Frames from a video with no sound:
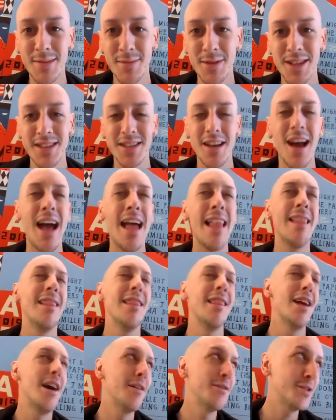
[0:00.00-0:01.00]
because I
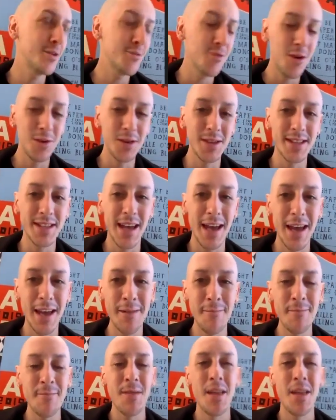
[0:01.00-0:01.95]
love to roller skate.